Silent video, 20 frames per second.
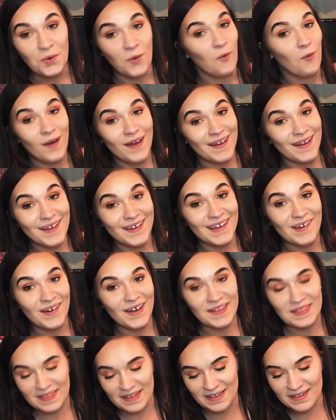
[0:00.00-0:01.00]
when I
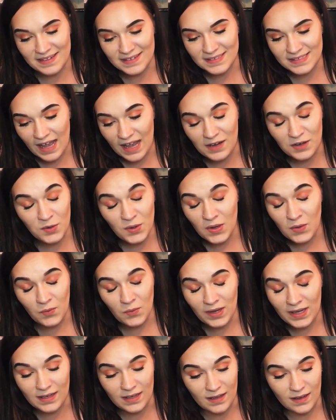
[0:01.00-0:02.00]
got these, I know I
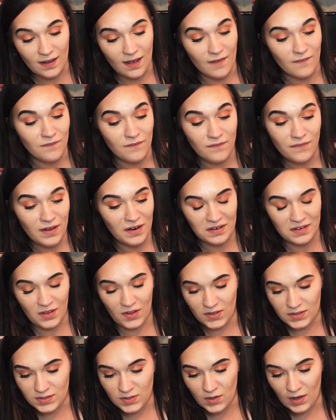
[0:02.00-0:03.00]
waited a very
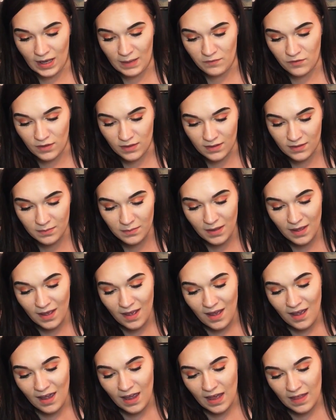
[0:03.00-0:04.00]
long time for them,
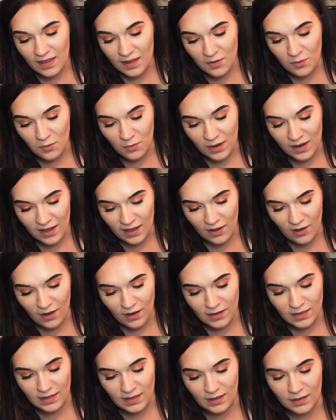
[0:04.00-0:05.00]
and then when I
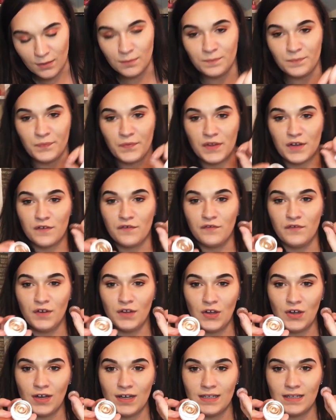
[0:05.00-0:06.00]
got them, they're
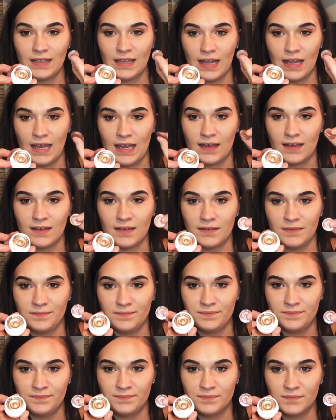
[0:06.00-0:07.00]
full on, like,
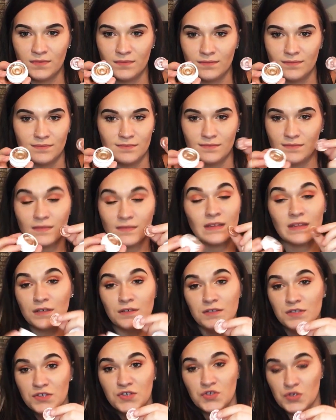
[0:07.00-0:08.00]

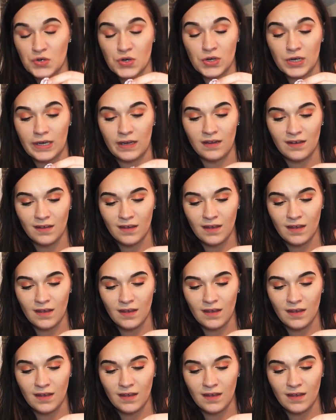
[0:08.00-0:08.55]
they're destroyed.